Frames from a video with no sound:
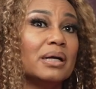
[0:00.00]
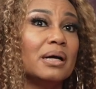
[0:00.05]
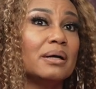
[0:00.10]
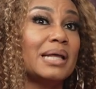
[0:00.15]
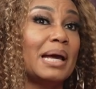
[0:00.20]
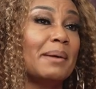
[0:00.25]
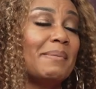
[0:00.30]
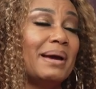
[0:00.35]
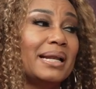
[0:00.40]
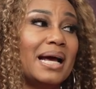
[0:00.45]

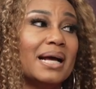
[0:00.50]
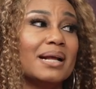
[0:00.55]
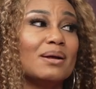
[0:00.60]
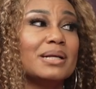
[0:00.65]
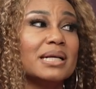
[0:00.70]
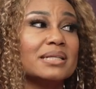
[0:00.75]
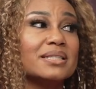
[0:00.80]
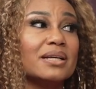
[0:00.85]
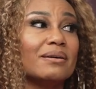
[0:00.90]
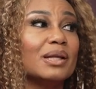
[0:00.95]
they may not
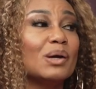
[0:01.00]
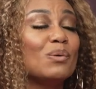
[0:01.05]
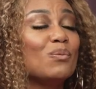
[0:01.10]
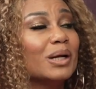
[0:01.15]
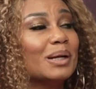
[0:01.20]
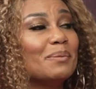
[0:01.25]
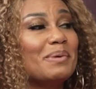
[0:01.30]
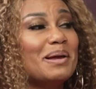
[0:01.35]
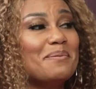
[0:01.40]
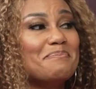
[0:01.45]
necessarily
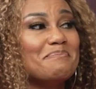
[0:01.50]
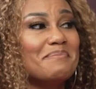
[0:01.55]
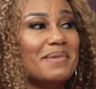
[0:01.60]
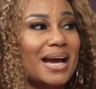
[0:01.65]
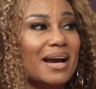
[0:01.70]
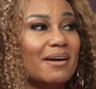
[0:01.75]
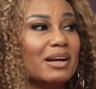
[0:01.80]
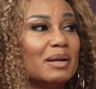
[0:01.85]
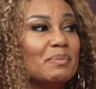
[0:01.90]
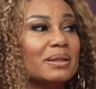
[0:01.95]
want to be
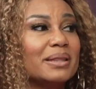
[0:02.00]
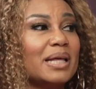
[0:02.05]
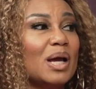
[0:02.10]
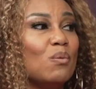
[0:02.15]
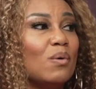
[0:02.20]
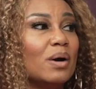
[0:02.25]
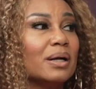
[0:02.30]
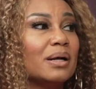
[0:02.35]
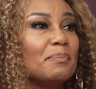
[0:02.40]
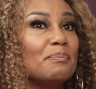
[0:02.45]
married, but they
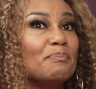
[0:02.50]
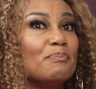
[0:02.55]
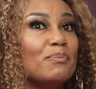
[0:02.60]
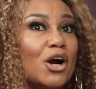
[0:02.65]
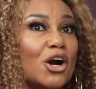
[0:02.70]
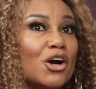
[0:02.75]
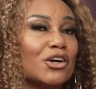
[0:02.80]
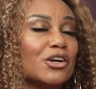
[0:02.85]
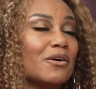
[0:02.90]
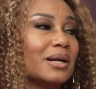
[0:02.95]
want a
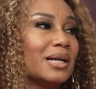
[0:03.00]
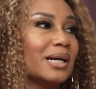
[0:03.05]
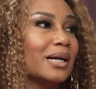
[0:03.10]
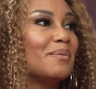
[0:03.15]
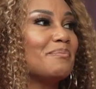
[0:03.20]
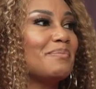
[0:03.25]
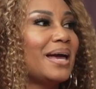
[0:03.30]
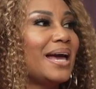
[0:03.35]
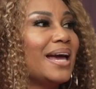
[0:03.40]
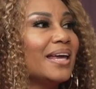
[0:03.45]
partner and a
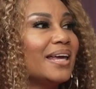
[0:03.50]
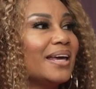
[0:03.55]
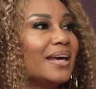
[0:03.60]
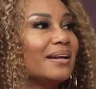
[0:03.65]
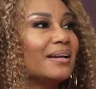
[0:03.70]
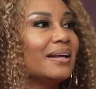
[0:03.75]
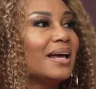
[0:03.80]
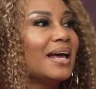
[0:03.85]
companion